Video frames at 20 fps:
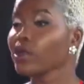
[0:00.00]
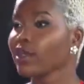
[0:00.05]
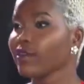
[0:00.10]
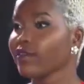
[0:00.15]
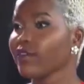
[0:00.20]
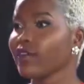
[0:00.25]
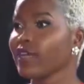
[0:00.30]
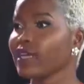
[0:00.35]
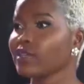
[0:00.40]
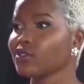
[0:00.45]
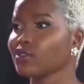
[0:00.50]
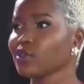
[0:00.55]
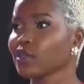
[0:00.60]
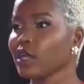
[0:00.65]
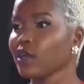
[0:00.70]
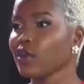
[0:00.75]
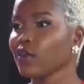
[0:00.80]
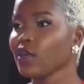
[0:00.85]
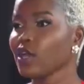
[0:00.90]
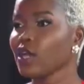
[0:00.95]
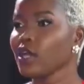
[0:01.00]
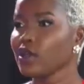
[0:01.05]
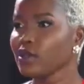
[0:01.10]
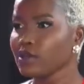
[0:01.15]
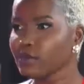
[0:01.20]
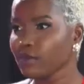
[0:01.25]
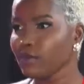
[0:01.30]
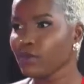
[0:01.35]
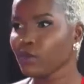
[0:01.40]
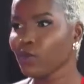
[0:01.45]
Okay, fine. So now
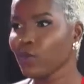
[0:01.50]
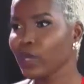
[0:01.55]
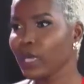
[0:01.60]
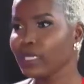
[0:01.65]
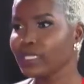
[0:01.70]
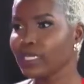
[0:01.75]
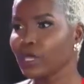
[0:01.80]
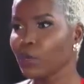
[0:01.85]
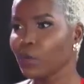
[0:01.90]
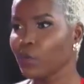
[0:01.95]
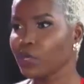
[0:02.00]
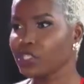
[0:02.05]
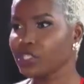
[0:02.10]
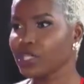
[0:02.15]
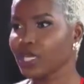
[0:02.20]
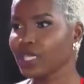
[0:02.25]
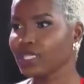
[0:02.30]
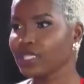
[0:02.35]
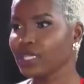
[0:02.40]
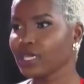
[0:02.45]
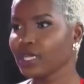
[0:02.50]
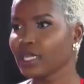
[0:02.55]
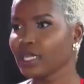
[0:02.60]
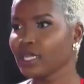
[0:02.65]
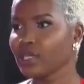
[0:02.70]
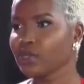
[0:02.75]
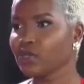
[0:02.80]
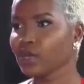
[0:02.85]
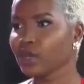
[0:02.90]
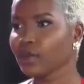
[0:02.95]
we are done with Shatta.
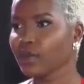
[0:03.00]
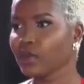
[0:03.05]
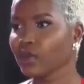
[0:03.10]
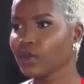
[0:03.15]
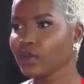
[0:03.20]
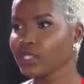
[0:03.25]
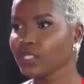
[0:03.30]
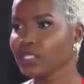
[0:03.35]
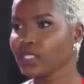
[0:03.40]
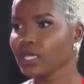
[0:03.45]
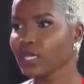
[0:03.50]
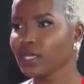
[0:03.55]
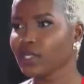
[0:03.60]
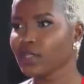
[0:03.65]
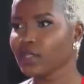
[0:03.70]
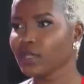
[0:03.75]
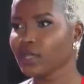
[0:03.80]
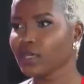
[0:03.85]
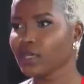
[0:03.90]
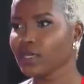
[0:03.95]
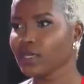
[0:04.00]
Let's talk about Kwesi Arthur.